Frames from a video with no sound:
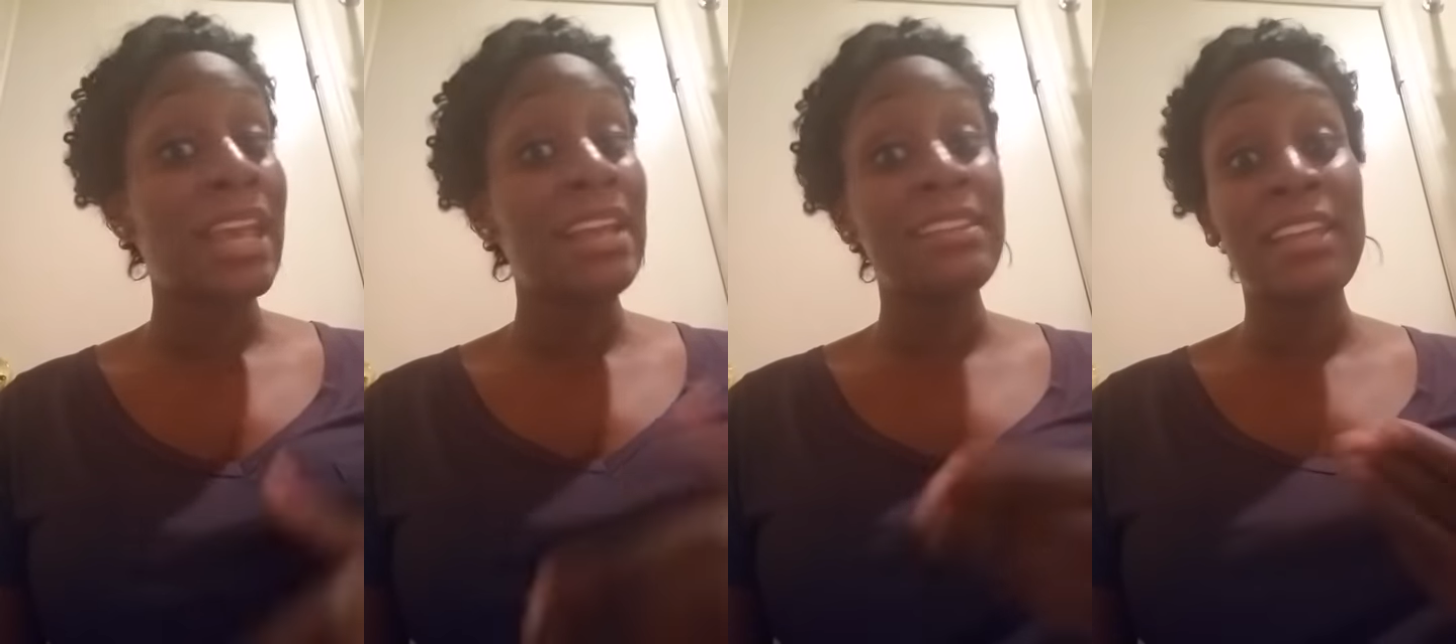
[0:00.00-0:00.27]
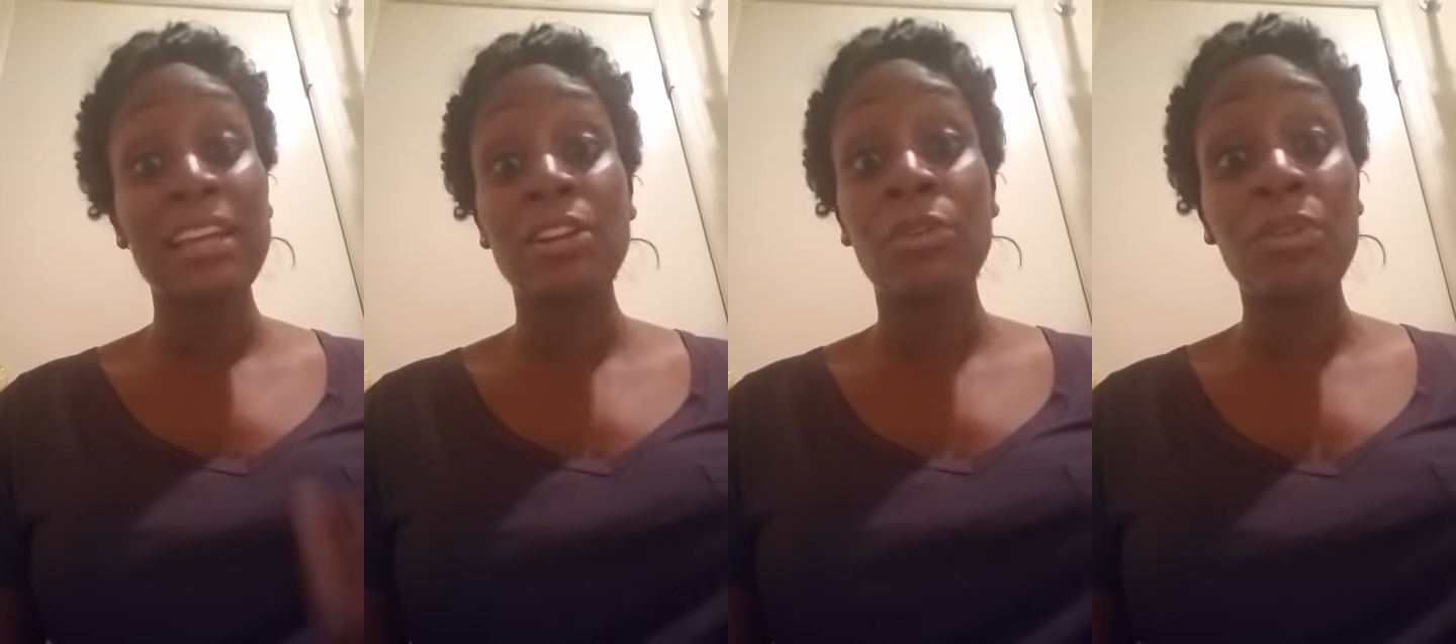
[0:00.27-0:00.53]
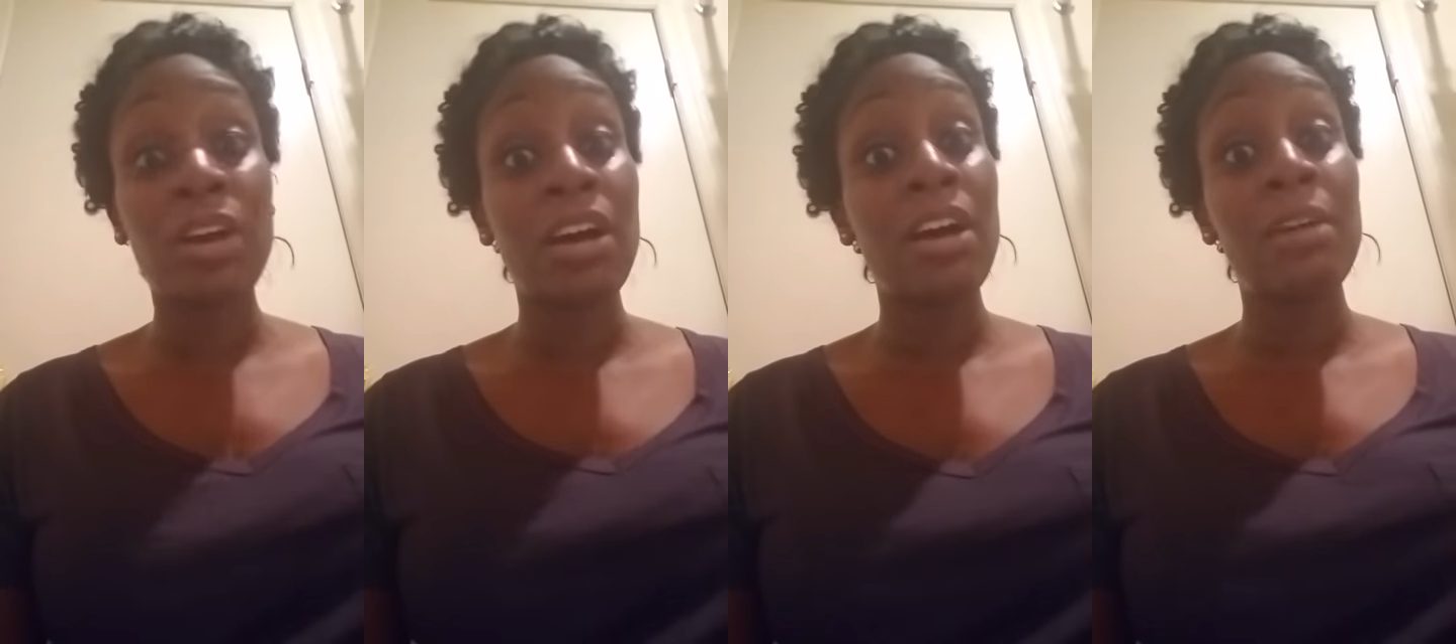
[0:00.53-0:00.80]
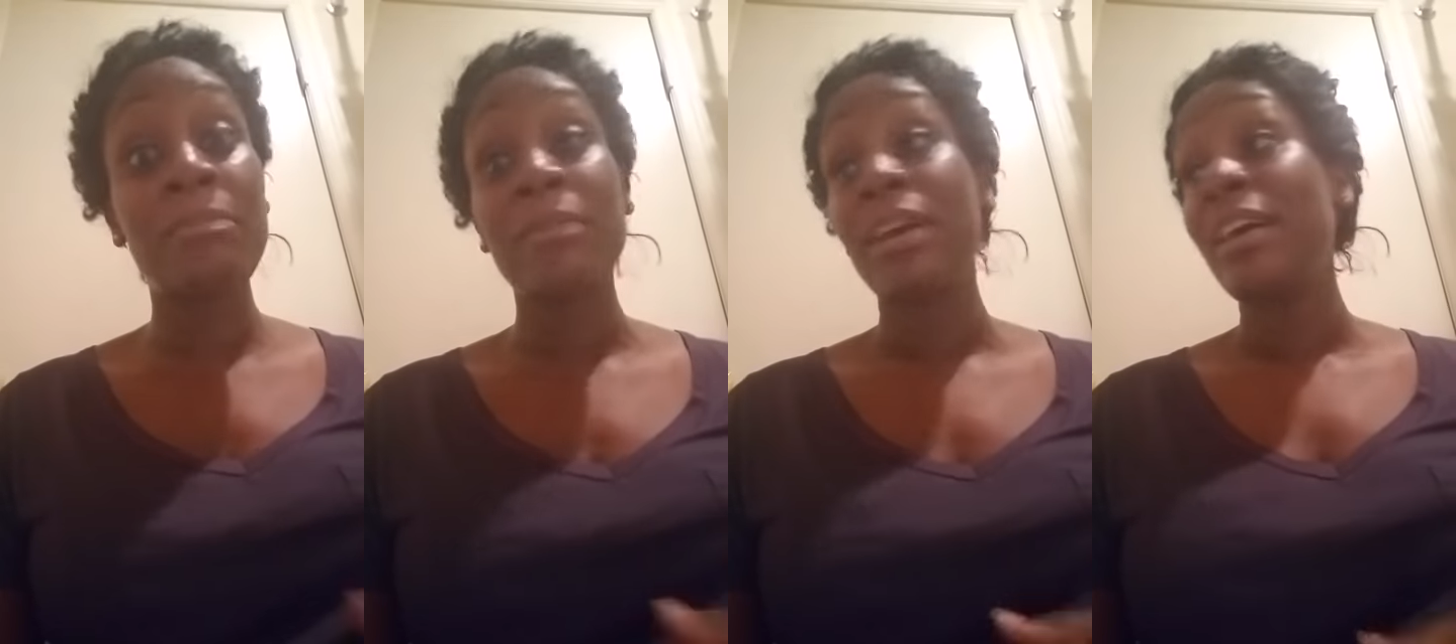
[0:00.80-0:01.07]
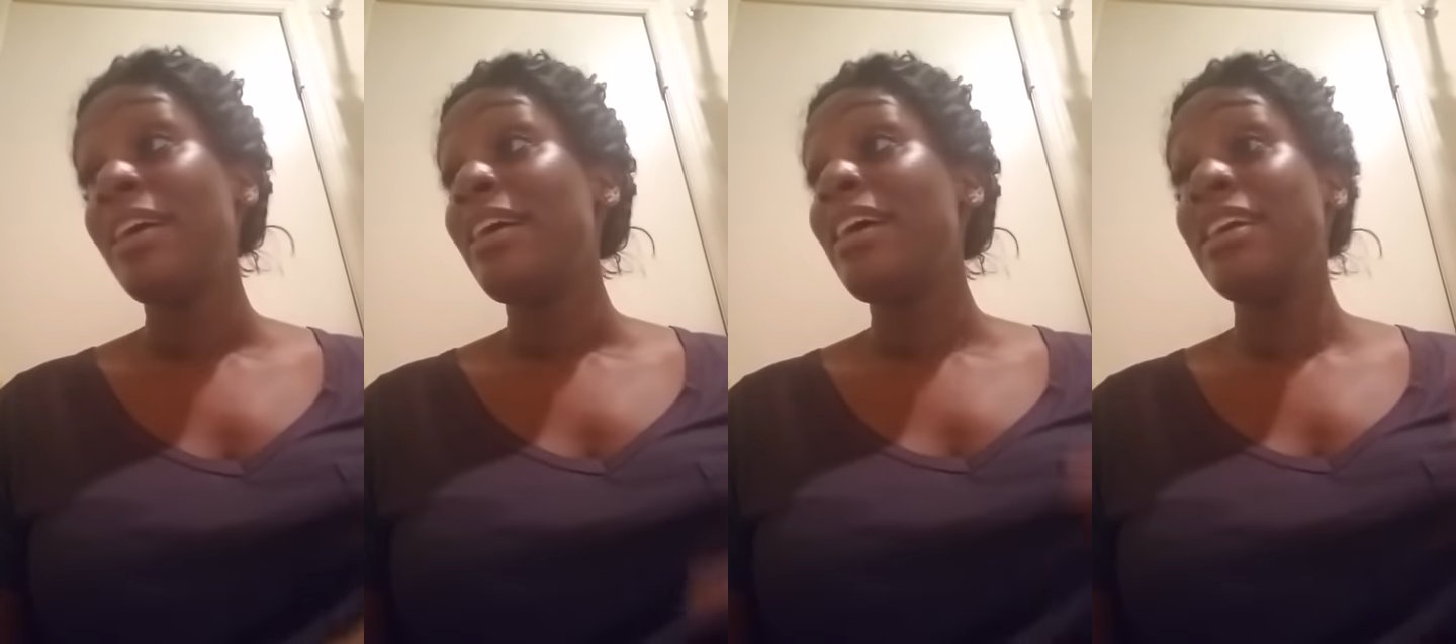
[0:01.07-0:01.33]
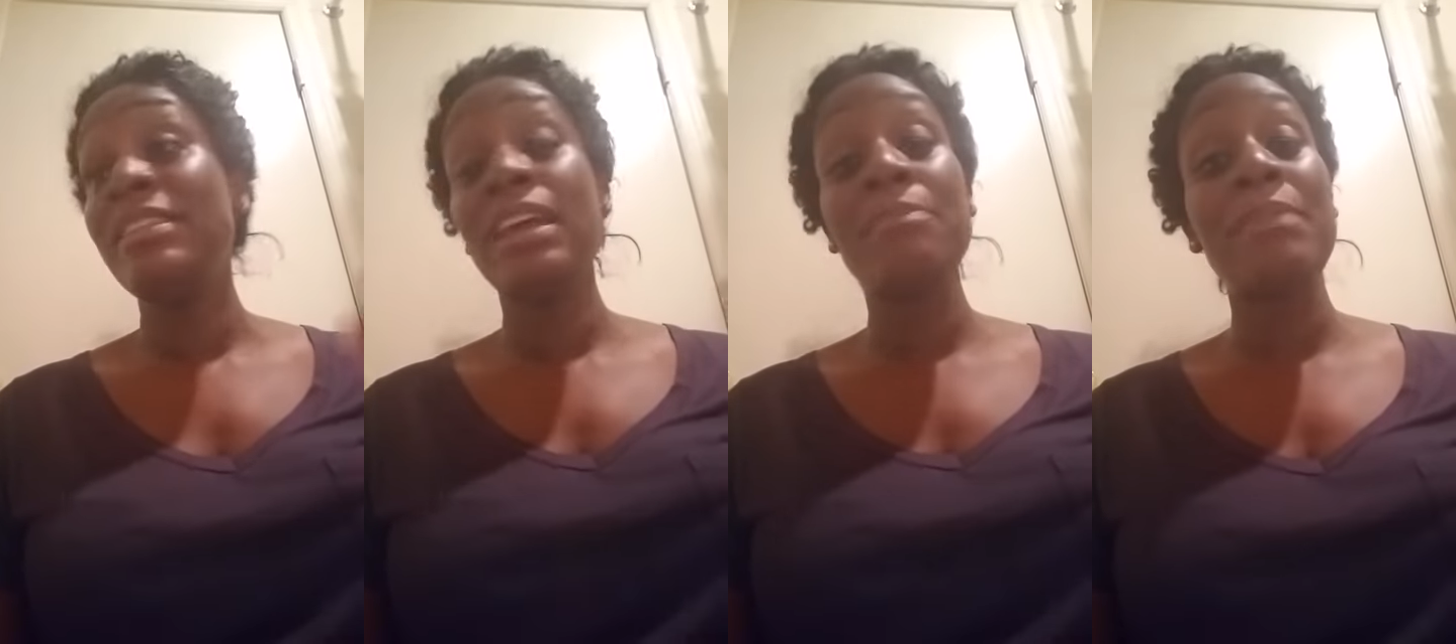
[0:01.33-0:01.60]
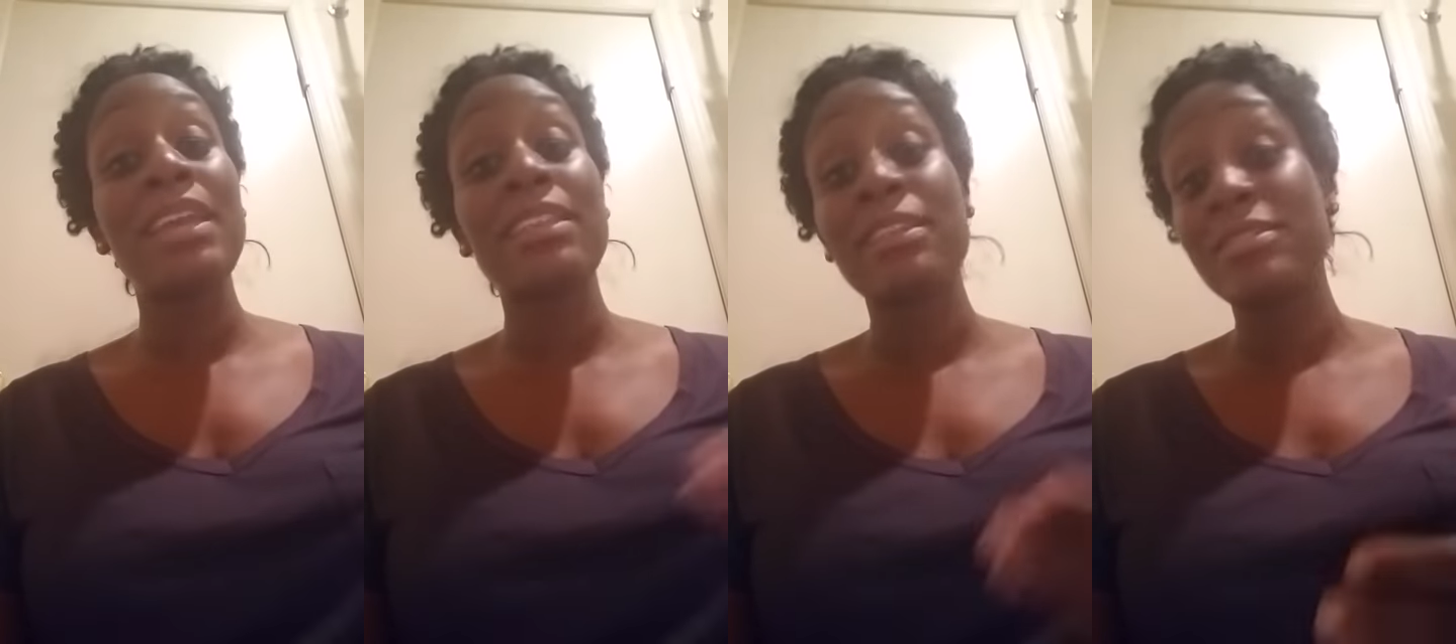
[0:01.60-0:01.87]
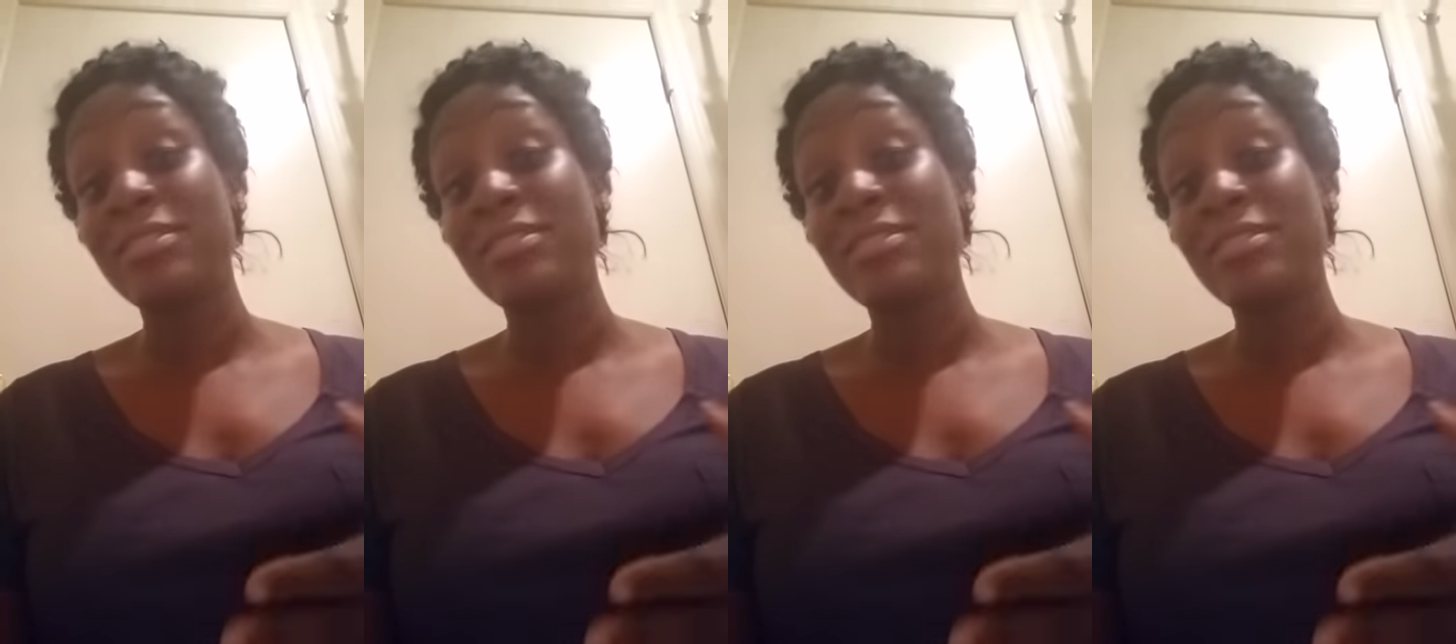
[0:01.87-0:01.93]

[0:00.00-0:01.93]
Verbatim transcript: and they don't come, and they make the